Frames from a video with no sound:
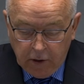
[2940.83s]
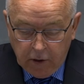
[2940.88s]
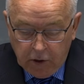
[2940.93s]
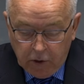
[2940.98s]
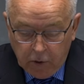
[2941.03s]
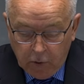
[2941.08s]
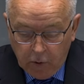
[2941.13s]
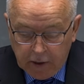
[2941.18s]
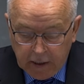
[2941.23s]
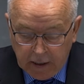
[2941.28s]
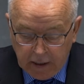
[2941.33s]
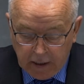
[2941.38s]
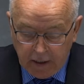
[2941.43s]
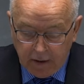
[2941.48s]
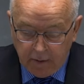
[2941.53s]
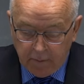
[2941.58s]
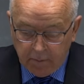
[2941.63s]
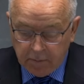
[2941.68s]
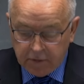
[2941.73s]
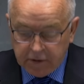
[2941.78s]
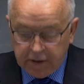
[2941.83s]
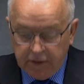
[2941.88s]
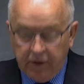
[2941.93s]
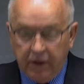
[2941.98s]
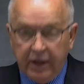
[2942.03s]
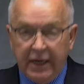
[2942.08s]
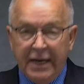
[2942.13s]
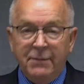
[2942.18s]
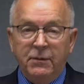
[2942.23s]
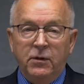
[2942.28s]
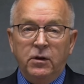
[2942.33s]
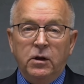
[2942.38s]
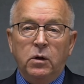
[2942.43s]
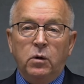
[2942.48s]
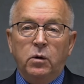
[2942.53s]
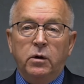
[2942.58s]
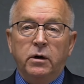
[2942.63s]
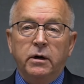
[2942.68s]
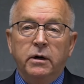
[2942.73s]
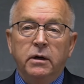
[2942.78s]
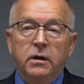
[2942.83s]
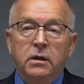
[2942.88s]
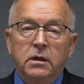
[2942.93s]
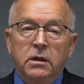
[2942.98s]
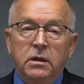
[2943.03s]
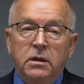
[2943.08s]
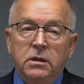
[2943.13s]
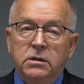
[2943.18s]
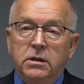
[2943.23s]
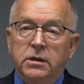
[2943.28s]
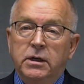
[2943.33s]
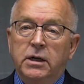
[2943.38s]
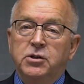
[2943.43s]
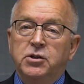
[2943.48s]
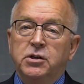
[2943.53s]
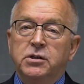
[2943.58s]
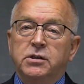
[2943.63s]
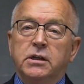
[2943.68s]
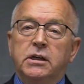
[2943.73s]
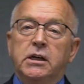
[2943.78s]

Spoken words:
who comes in the name of the Lord. So not just the